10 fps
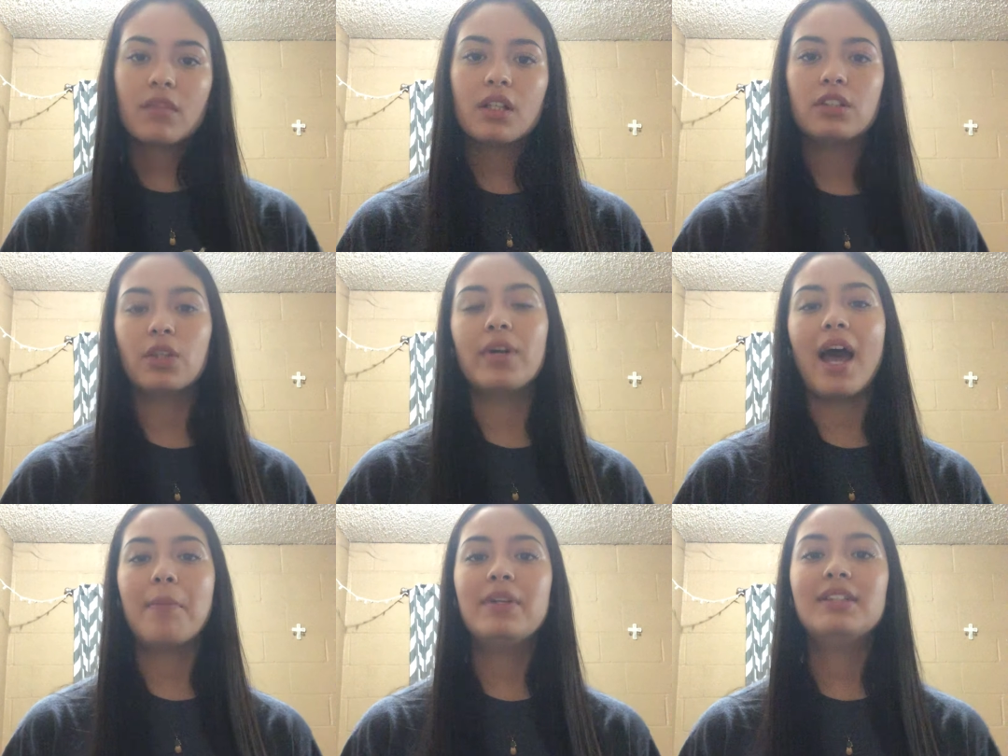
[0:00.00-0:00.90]
So what
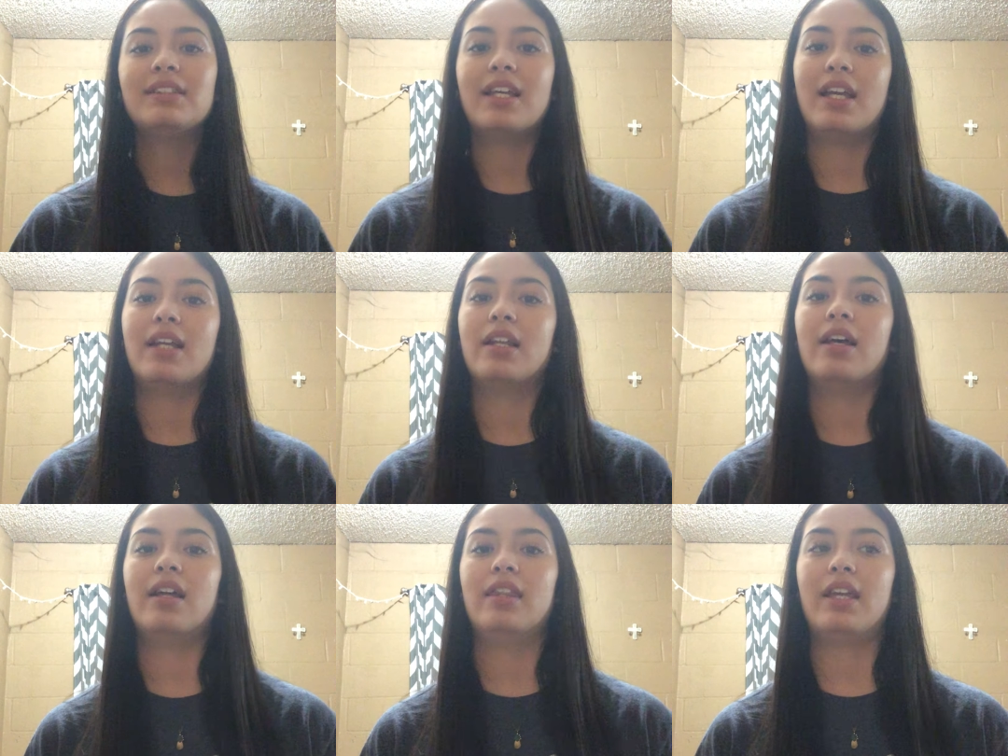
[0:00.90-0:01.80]
happens in
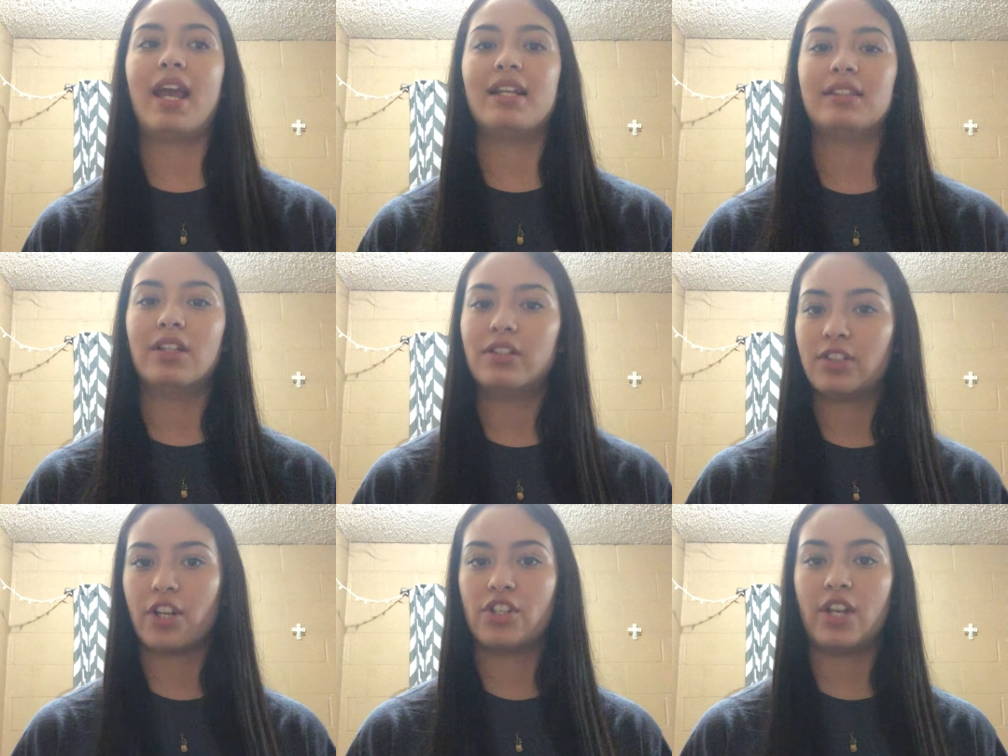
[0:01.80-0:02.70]
the ACL
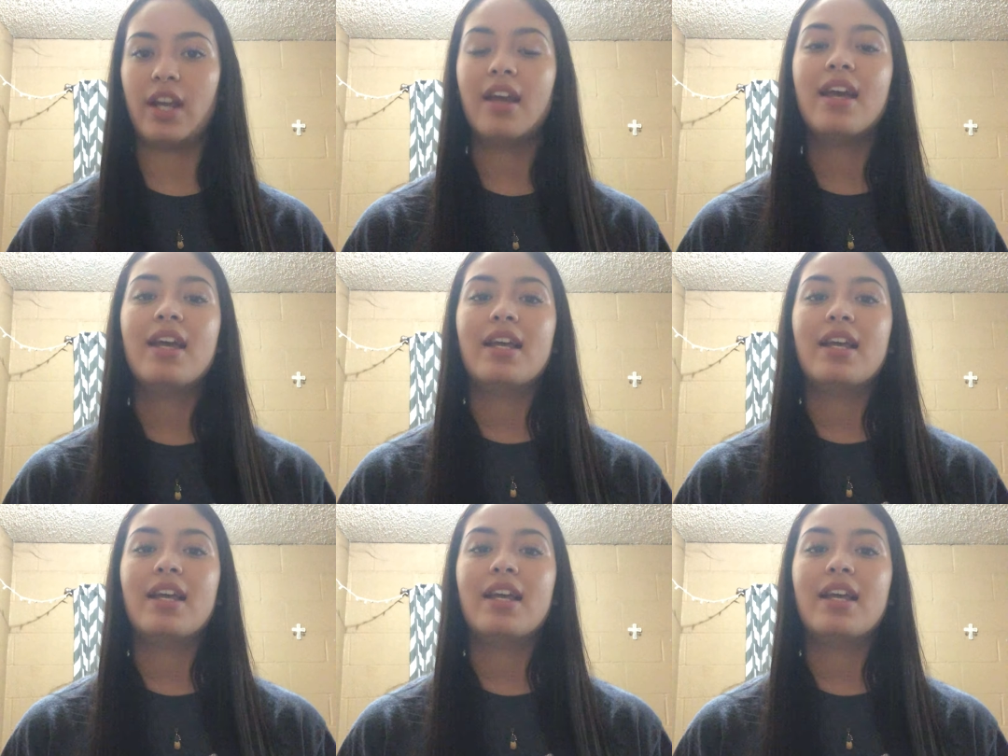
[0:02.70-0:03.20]
surgery